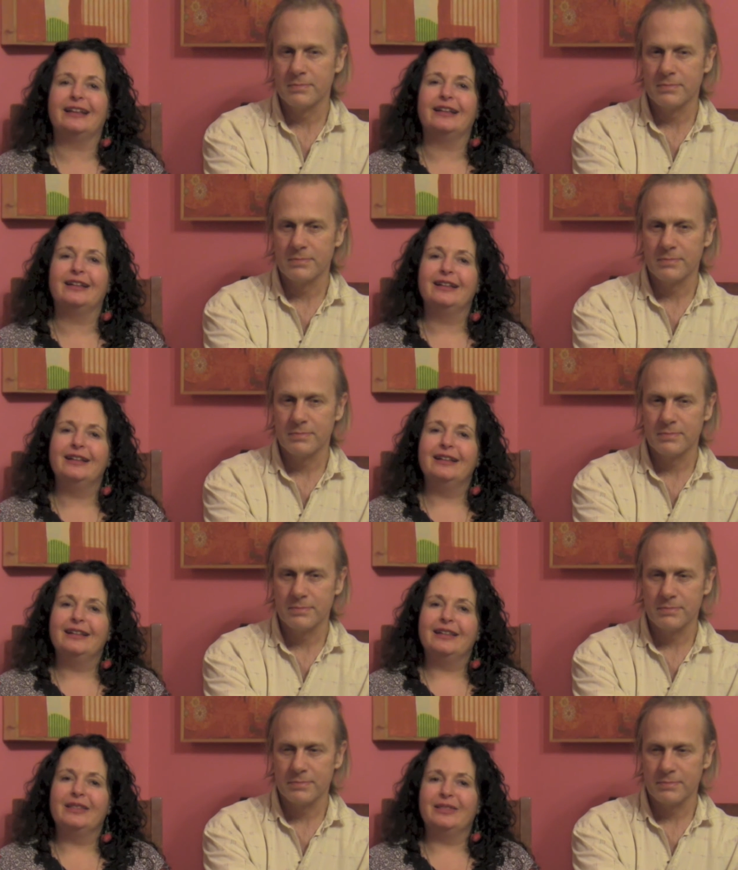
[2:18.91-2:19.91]
Speaker 1: that
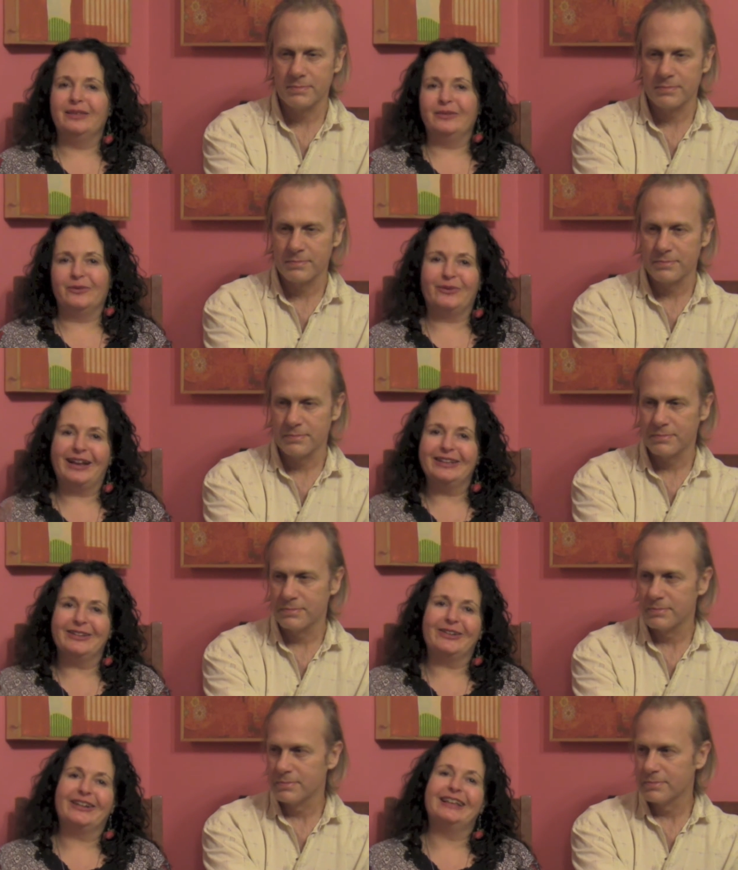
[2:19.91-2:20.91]

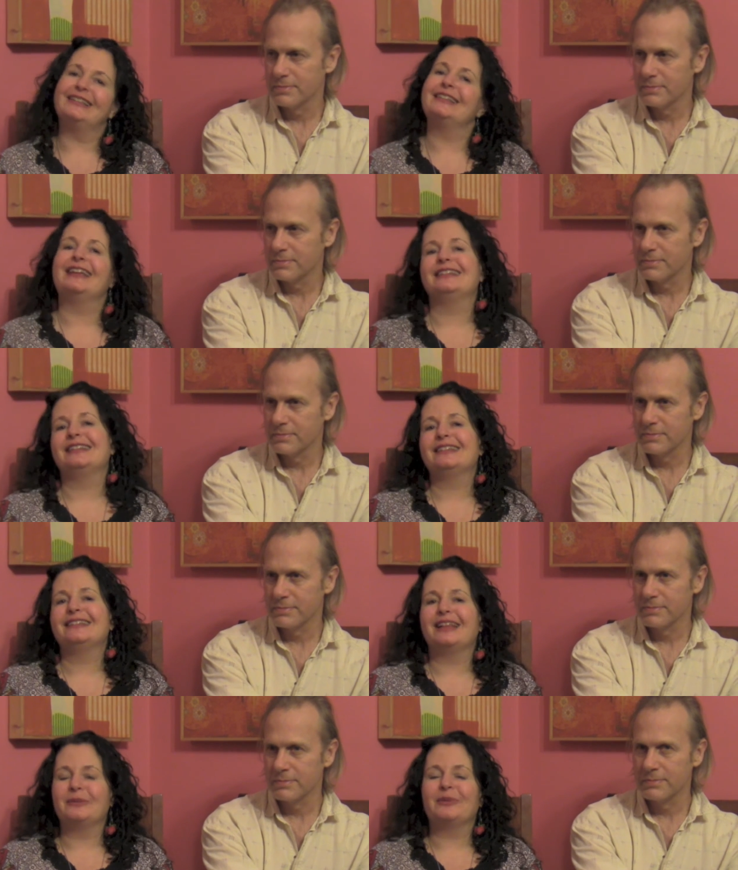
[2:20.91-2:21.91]
regular kids get to
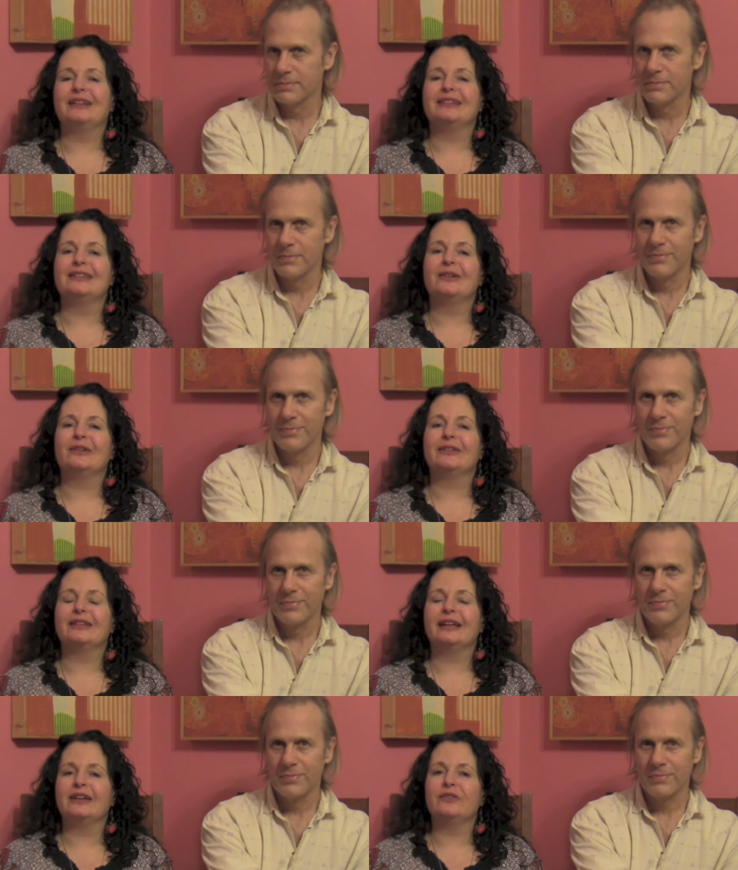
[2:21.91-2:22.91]
celebrate.
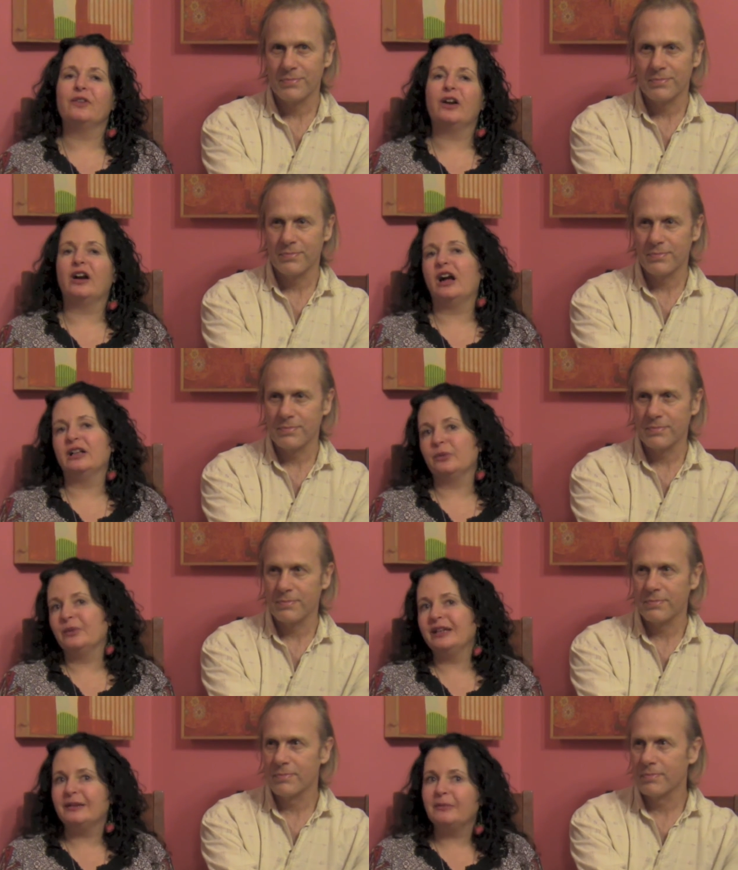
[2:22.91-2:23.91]
So like for our
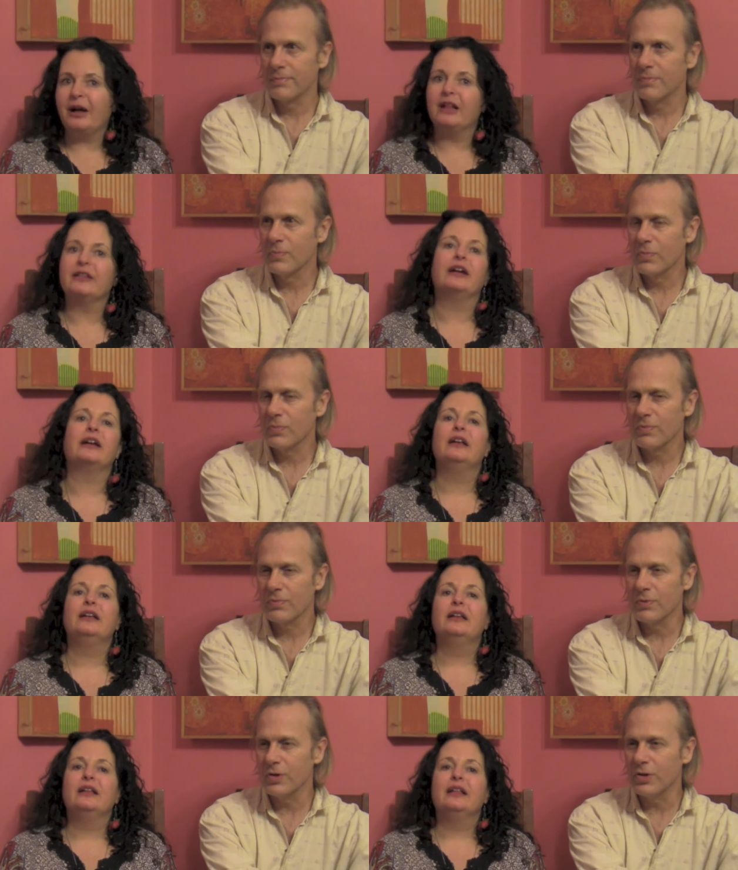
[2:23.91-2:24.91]
Halloween potluck,
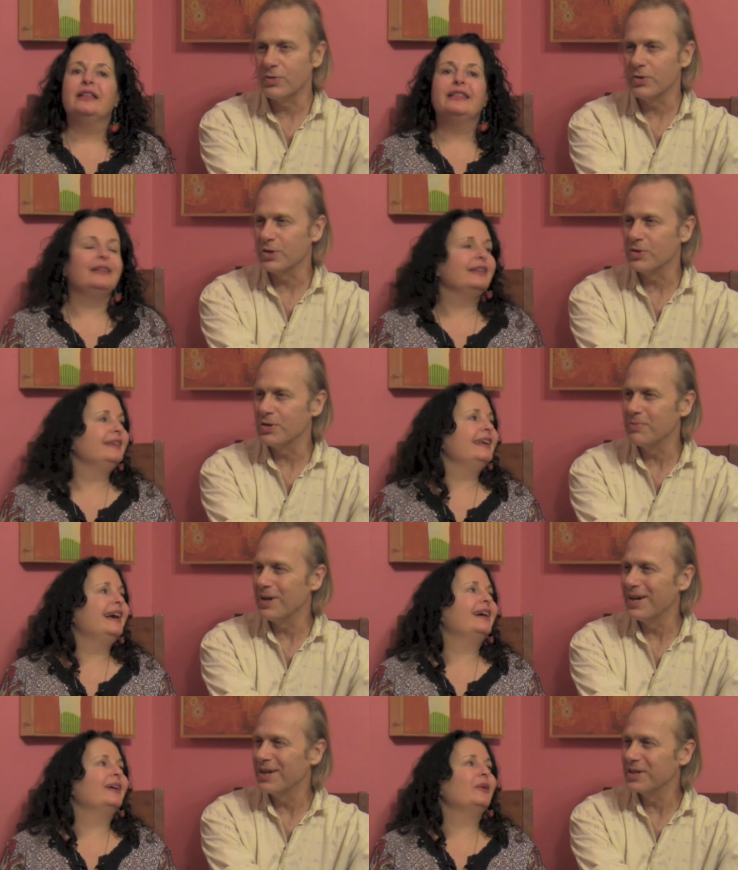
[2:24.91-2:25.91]
a
Speaker 2: little trick or treat.
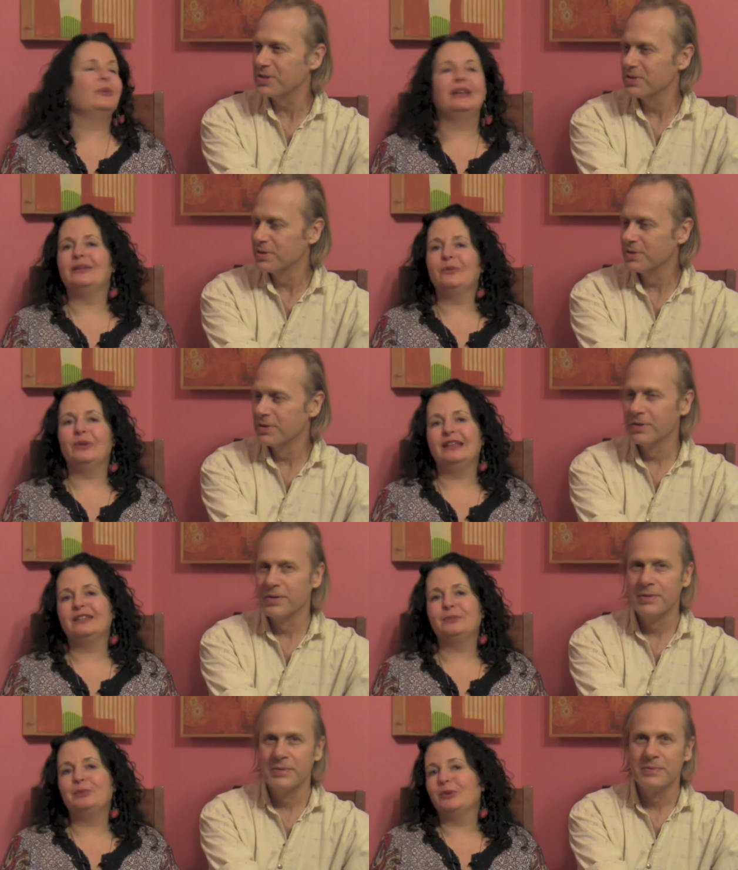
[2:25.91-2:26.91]
Yeah,
Speaker 1: we we
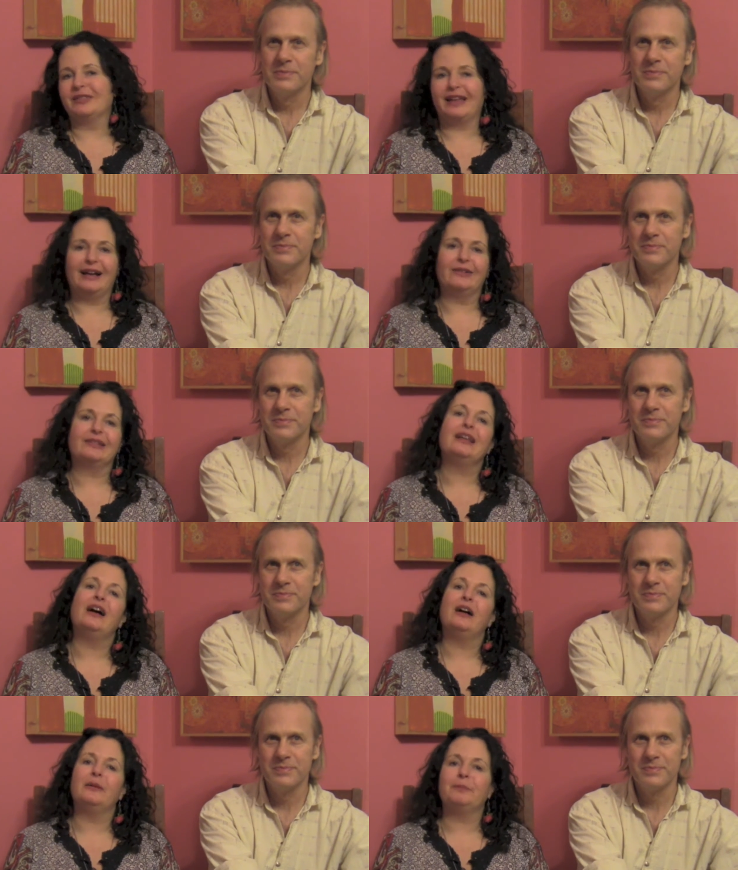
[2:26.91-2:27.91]
spook the house
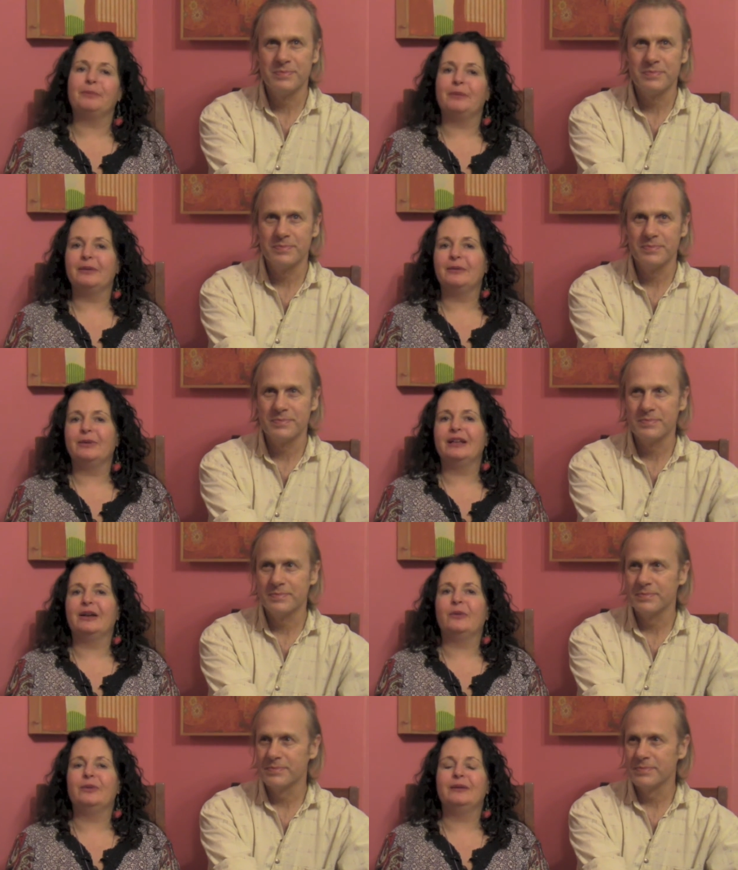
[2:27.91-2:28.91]
up. You
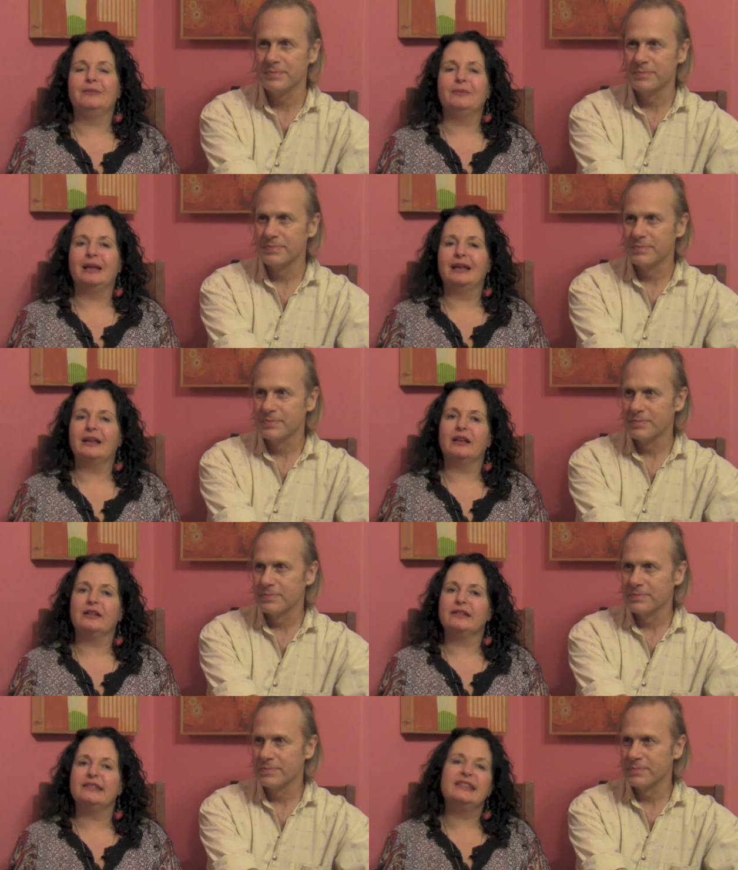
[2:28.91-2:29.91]
know, we make
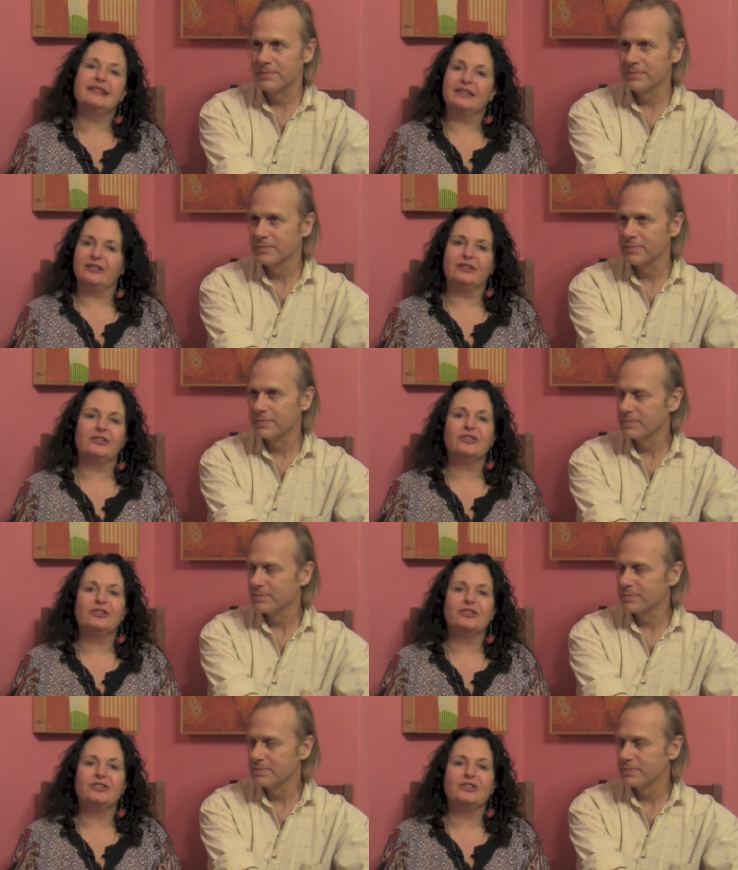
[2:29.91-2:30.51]
seasonal